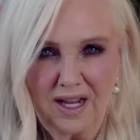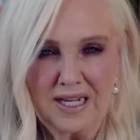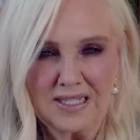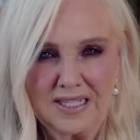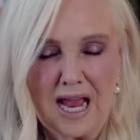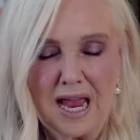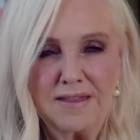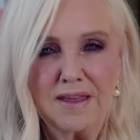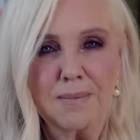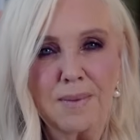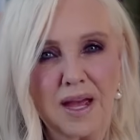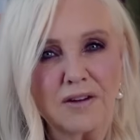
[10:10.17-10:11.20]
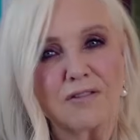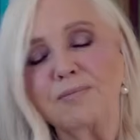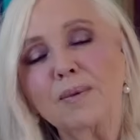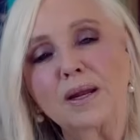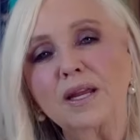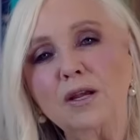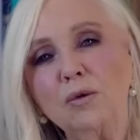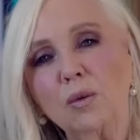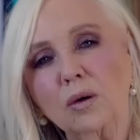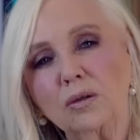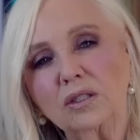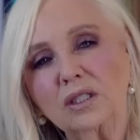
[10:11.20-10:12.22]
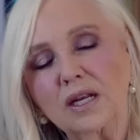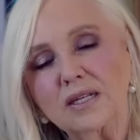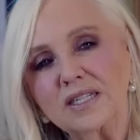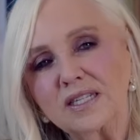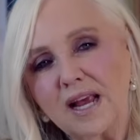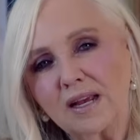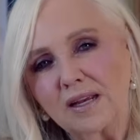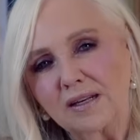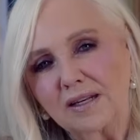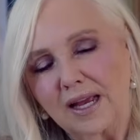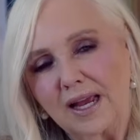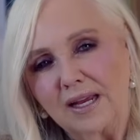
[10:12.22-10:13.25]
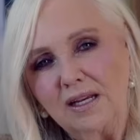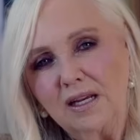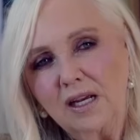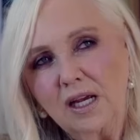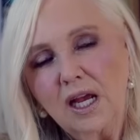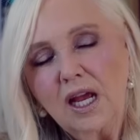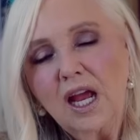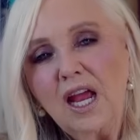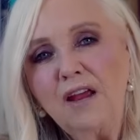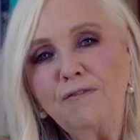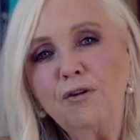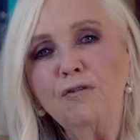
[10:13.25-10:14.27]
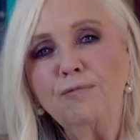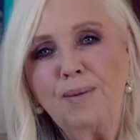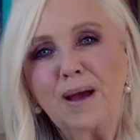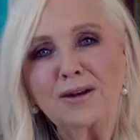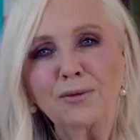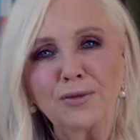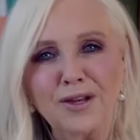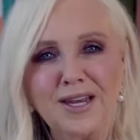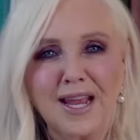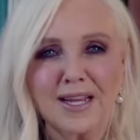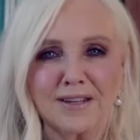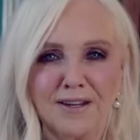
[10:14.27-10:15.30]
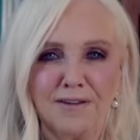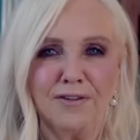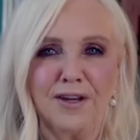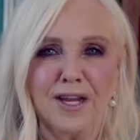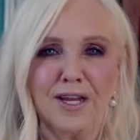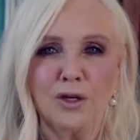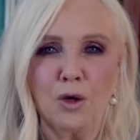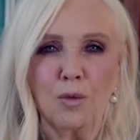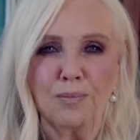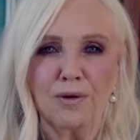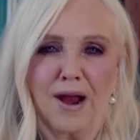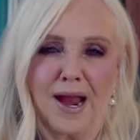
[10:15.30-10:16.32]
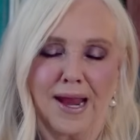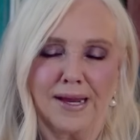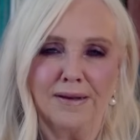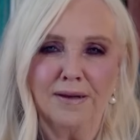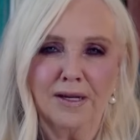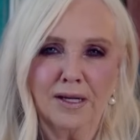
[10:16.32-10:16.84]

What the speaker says: Say the amount of money you want. And secondly, if you've battled the negativity in your brain,